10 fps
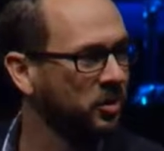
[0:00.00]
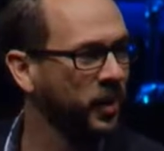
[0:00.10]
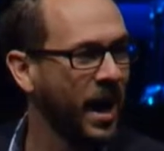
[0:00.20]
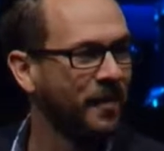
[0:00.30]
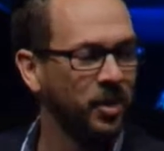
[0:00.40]
We
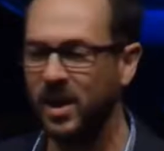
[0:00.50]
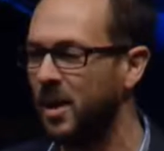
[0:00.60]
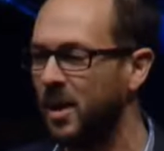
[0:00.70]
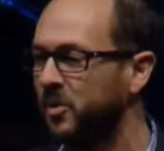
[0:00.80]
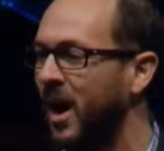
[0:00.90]
have to
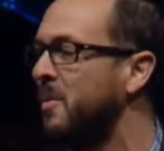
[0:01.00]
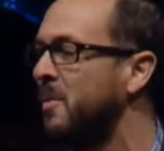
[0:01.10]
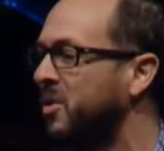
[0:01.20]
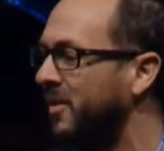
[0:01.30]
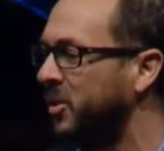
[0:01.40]
become time
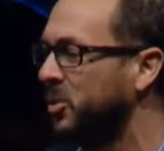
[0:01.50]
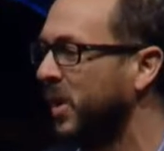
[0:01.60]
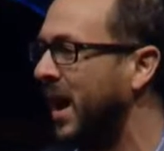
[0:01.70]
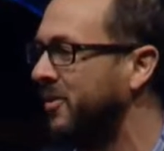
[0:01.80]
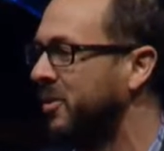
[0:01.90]
travelers.
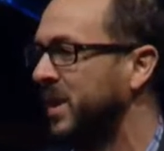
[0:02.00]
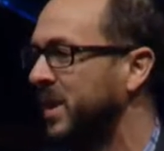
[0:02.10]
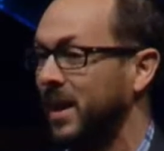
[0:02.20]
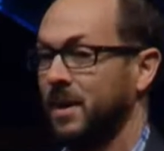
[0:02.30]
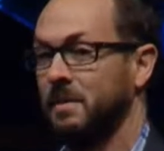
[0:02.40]
We have to be
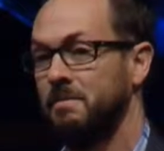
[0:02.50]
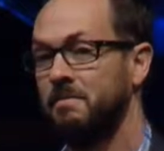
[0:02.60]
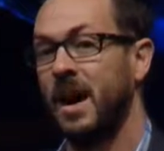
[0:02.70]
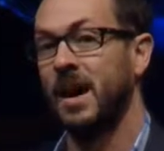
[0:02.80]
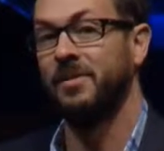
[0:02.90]
like
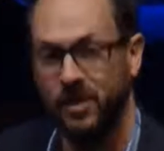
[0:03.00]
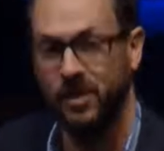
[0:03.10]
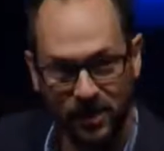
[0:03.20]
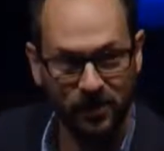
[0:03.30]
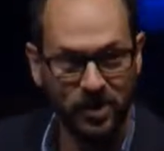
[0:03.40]
my
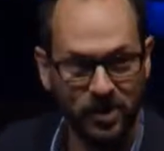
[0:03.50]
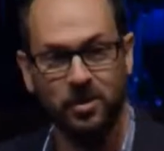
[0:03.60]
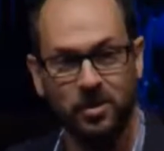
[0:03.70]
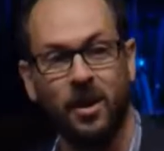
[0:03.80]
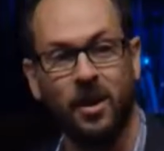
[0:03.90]
favorite TV
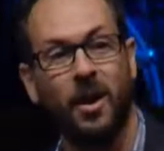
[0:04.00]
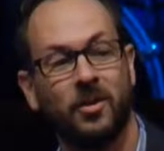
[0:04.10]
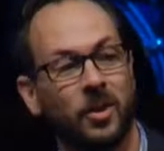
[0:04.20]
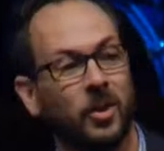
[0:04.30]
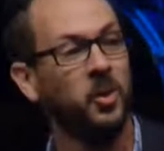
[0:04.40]
show,
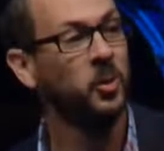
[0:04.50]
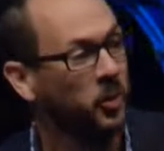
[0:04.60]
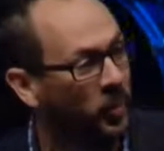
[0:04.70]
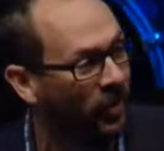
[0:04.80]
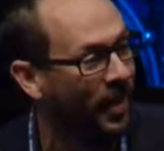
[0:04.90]
Doctor
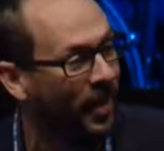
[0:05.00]
Who,